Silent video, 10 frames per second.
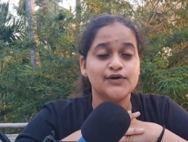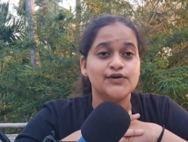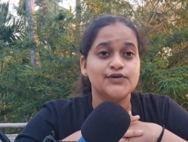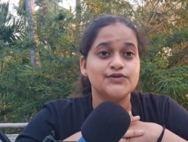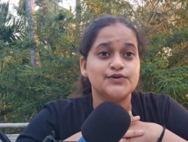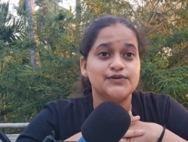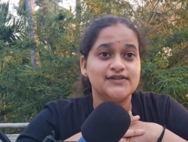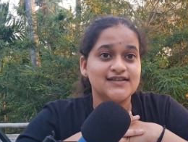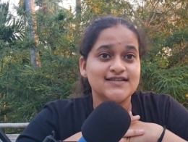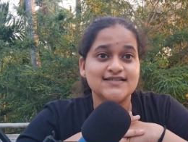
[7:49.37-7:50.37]
So
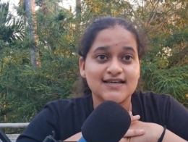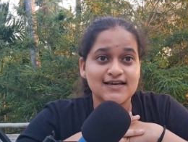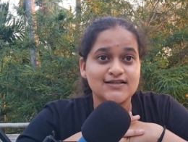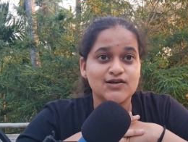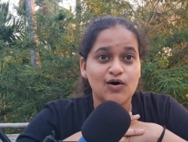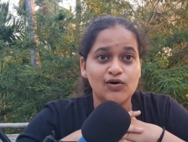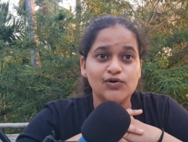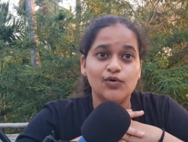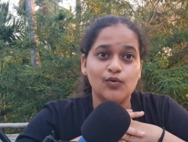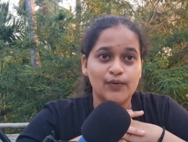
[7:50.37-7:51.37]
this is
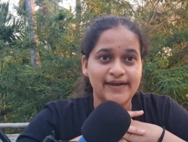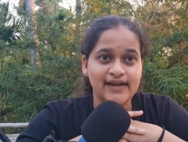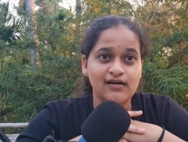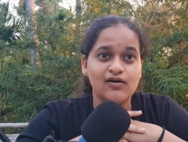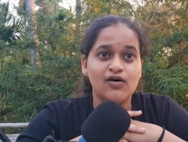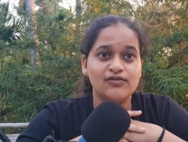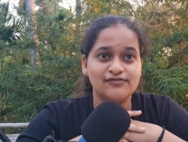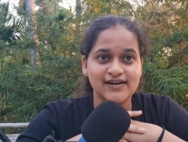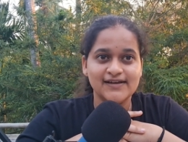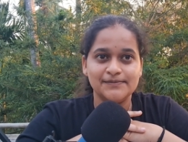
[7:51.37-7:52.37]
ongoing
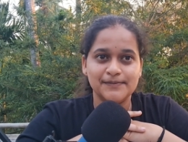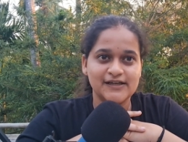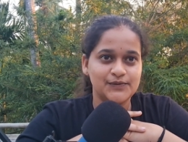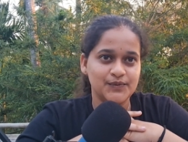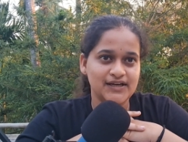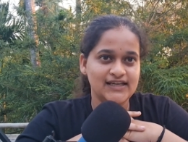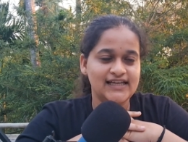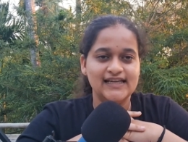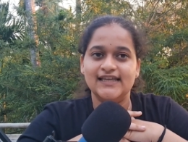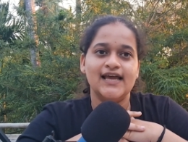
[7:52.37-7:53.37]
conflict between
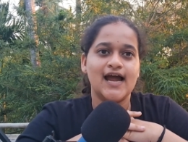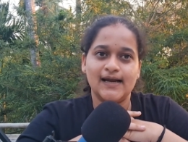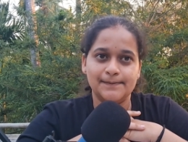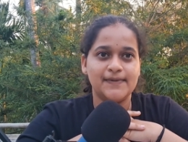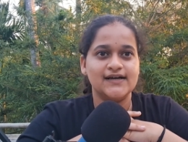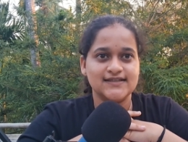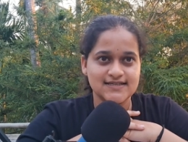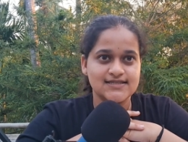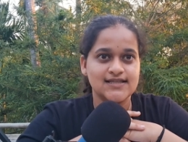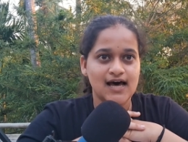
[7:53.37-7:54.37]
India and
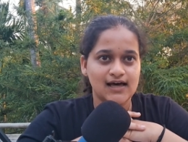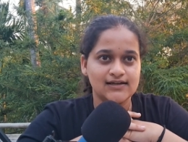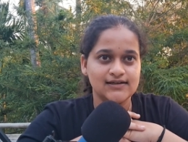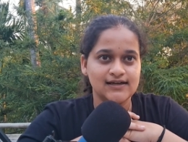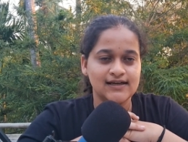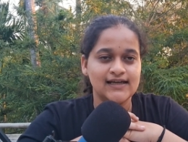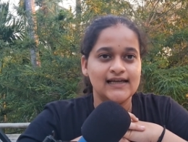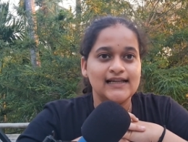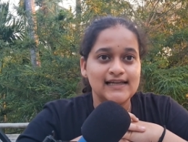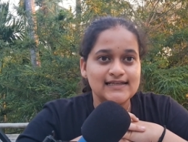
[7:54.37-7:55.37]
Pakistan.
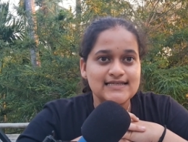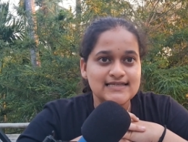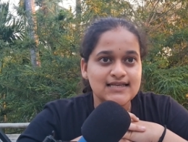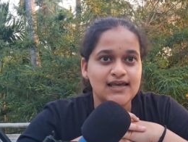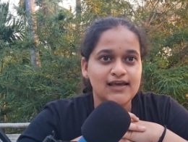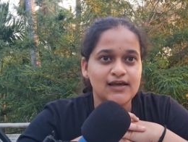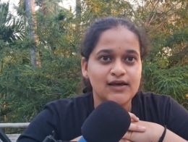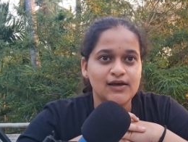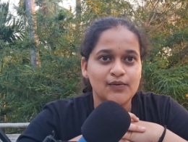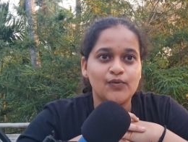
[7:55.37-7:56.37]
Let's see
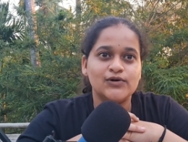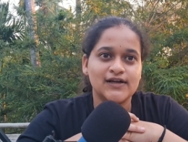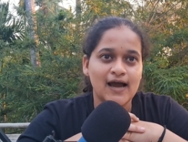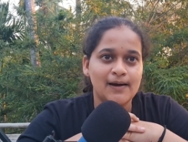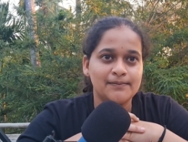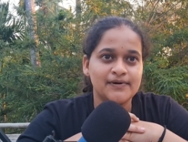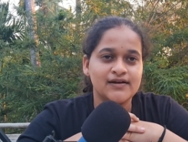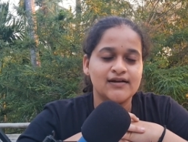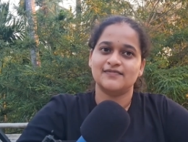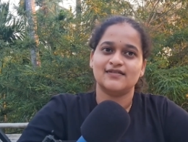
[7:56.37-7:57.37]
what happened.
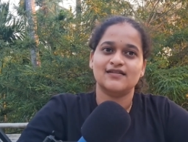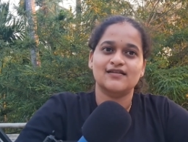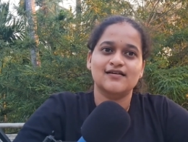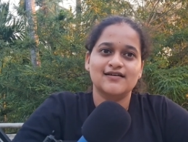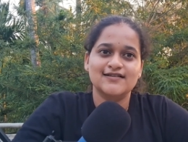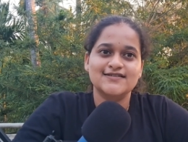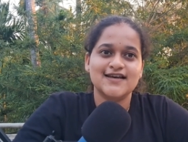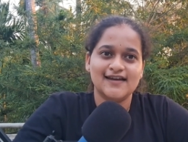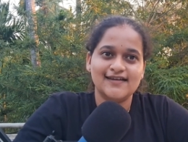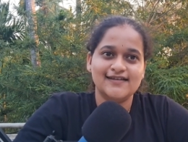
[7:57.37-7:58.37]
Jai
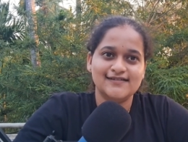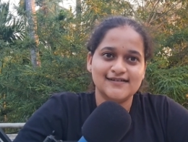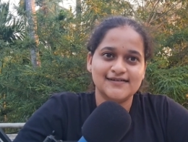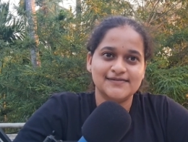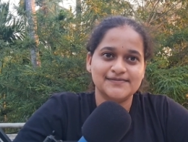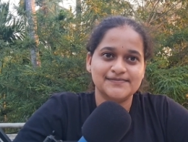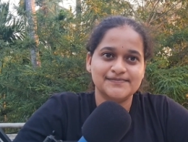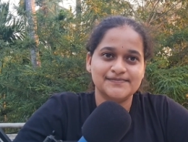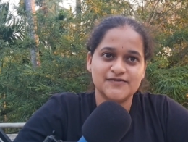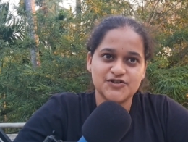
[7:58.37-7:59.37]
Hind,
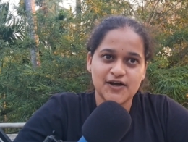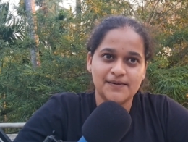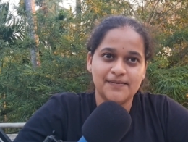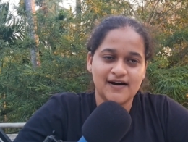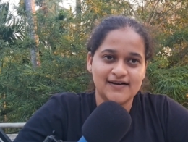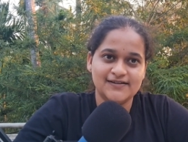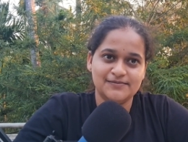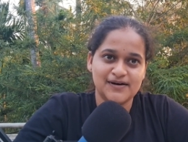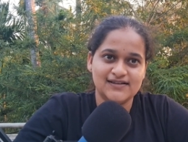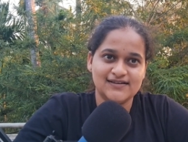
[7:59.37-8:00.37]
Jai Bharat
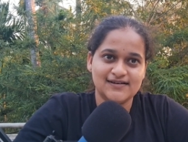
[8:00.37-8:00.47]
Mata.